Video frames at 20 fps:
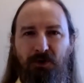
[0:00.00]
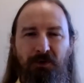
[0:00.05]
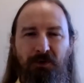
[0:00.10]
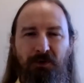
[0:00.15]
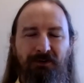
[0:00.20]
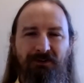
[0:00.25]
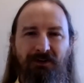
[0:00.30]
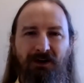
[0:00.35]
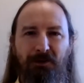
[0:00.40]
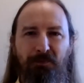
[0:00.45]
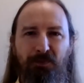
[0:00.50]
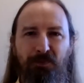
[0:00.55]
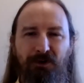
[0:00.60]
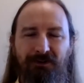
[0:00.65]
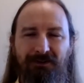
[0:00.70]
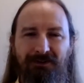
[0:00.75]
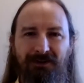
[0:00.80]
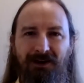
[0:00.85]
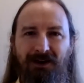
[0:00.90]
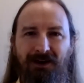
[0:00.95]
with
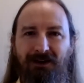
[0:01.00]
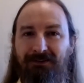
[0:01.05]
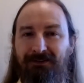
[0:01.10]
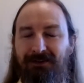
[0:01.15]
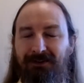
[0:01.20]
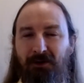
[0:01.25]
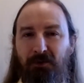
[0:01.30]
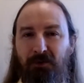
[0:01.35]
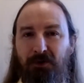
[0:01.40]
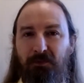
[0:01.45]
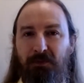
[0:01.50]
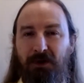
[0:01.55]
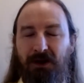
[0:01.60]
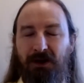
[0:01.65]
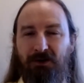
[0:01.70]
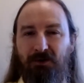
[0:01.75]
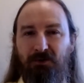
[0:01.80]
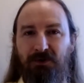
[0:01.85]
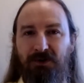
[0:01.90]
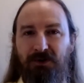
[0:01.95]
Cypress. Yes, that would make
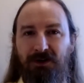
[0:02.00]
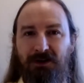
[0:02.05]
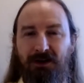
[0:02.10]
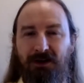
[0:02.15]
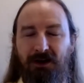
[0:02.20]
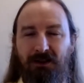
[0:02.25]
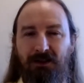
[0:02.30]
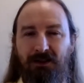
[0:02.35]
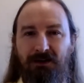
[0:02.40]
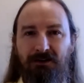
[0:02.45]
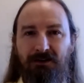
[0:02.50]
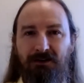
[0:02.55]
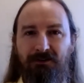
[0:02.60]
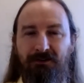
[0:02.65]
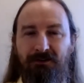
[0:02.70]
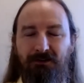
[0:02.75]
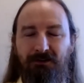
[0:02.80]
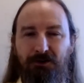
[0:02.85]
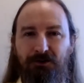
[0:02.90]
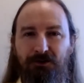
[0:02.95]
a really elegant
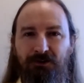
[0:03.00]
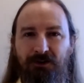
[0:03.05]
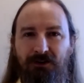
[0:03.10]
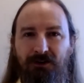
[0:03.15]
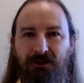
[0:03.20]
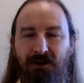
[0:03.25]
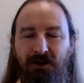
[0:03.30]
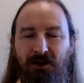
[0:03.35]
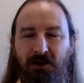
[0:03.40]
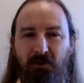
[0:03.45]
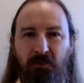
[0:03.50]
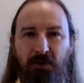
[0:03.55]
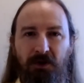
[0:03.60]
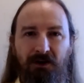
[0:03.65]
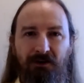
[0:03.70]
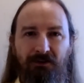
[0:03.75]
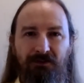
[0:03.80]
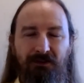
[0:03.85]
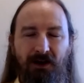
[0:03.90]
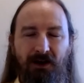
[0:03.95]
solution,
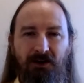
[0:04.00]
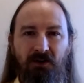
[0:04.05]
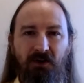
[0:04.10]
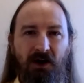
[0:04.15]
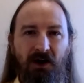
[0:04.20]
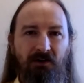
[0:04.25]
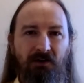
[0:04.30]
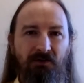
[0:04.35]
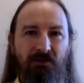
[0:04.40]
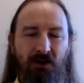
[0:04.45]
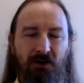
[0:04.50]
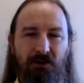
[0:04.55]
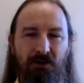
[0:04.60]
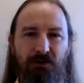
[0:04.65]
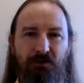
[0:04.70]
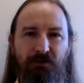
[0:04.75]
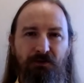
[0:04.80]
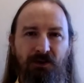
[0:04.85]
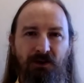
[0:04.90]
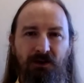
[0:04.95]
because now you have all
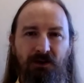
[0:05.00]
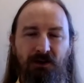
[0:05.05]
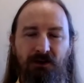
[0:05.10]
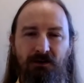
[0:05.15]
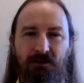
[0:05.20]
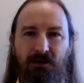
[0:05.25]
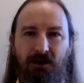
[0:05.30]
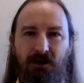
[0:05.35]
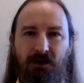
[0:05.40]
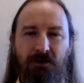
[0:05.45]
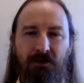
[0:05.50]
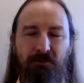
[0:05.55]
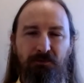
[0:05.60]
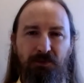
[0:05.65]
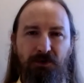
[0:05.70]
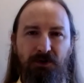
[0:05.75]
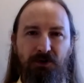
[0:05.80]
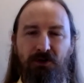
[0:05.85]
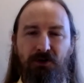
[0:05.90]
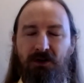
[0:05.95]
of the
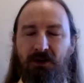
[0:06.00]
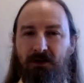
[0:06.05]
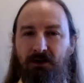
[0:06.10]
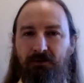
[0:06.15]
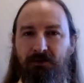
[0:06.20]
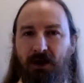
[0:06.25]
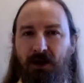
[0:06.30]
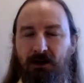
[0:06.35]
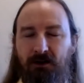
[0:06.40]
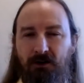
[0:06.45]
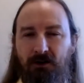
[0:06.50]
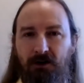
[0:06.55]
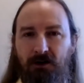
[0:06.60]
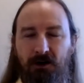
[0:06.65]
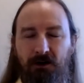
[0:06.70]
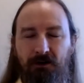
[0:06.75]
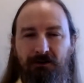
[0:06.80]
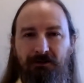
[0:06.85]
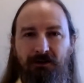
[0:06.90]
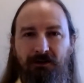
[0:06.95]
beauty of that
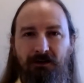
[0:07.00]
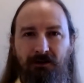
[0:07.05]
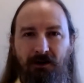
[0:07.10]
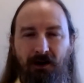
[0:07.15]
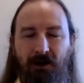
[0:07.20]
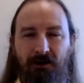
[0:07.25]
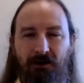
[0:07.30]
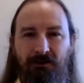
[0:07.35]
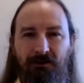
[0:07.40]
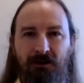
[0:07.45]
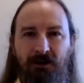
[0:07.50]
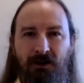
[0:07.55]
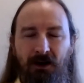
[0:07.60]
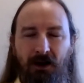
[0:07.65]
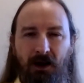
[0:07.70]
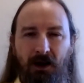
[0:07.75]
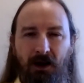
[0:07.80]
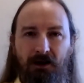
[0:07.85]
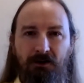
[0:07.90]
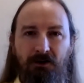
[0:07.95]
gherkin syntax,
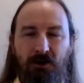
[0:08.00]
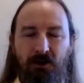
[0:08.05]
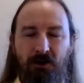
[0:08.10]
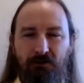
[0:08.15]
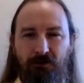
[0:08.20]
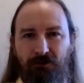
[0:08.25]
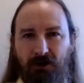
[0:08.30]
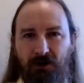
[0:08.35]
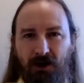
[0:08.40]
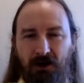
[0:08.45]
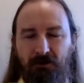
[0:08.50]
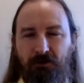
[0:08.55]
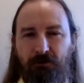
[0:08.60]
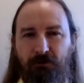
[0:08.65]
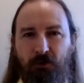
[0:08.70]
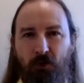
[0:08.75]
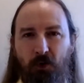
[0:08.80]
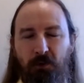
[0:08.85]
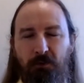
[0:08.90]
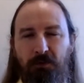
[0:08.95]
and you can just kind of
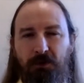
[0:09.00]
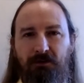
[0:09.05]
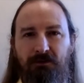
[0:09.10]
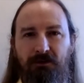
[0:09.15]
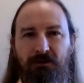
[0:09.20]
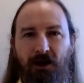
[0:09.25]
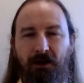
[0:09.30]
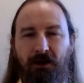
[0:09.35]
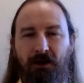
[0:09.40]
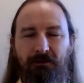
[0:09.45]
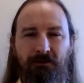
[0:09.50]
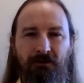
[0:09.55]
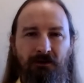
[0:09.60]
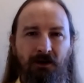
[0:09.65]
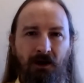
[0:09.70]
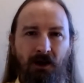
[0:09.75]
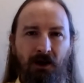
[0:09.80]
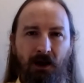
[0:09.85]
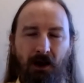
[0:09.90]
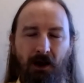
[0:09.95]
form the test
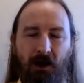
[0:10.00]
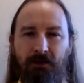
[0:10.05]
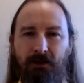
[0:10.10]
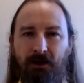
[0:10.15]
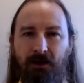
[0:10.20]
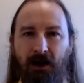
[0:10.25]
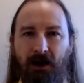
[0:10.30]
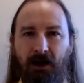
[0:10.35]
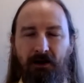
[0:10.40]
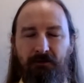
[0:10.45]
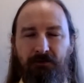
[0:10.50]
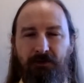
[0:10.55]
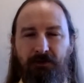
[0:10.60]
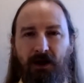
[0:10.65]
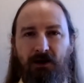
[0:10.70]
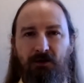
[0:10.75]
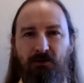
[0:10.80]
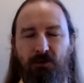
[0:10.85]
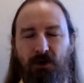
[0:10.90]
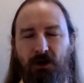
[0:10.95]
and then have
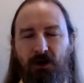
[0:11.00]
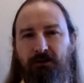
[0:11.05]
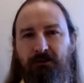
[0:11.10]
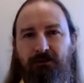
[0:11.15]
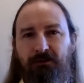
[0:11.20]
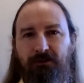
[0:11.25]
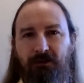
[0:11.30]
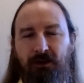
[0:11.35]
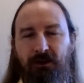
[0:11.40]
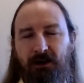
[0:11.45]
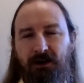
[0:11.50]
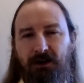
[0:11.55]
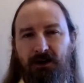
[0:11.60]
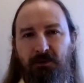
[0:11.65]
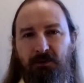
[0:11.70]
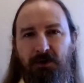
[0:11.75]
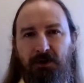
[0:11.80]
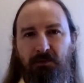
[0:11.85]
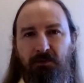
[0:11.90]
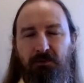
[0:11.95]
that run
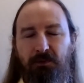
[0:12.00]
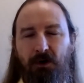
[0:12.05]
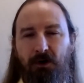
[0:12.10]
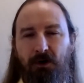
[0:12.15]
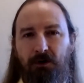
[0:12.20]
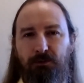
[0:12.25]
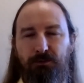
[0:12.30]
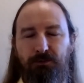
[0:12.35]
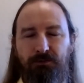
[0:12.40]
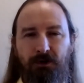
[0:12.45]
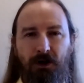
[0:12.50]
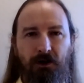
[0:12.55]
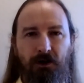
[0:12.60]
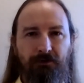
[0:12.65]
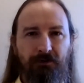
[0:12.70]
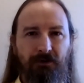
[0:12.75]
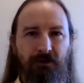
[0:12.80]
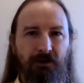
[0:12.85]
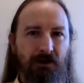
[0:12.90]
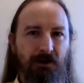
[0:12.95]
Selenium or not
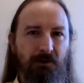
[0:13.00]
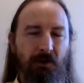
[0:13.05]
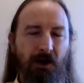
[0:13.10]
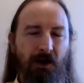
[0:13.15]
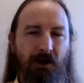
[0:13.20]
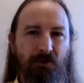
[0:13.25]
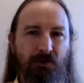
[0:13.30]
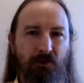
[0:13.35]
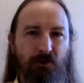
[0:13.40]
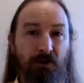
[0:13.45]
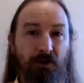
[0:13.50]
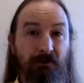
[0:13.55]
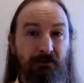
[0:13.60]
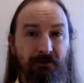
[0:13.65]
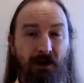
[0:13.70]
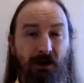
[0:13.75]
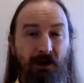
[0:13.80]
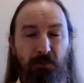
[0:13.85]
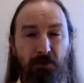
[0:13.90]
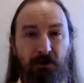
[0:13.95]
Selenium, have it run
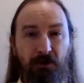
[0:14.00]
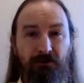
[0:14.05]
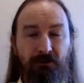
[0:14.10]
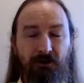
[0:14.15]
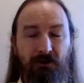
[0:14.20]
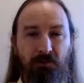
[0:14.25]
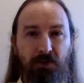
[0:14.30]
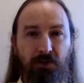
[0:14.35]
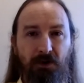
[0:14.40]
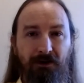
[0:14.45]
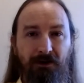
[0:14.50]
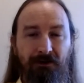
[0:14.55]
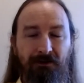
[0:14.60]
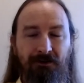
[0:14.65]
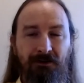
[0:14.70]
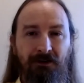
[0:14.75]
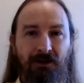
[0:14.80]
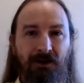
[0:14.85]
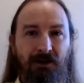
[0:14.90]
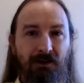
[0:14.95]
Cypress in place.
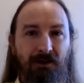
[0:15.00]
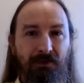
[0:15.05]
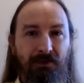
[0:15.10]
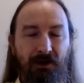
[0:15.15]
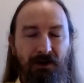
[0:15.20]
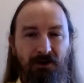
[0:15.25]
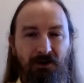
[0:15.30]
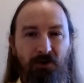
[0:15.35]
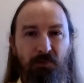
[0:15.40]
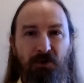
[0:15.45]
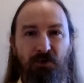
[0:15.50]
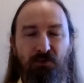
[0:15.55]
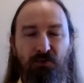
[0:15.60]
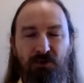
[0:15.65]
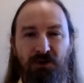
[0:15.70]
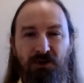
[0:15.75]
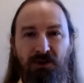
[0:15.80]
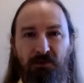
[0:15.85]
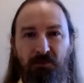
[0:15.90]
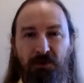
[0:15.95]
That could be
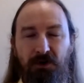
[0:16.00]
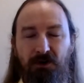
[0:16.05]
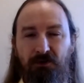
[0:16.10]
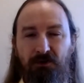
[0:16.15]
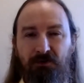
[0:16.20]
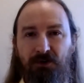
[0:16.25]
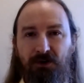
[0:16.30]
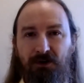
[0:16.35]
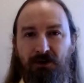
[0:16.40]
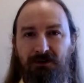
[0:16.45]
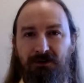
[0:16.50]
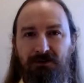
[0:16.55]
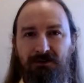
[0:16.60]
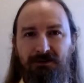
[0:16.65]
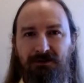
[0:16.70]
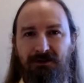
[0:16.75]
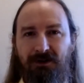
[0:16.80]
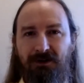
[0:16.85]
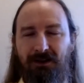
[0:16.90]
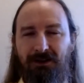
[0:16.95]
really beautiful.
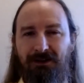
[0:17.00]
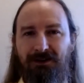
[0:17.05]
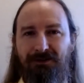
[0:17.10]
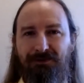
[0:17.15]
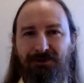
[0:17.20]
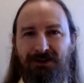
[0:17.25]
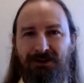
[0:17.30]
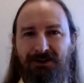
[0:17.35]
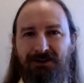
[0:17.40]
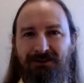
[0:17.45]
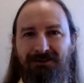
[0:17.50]
I love it.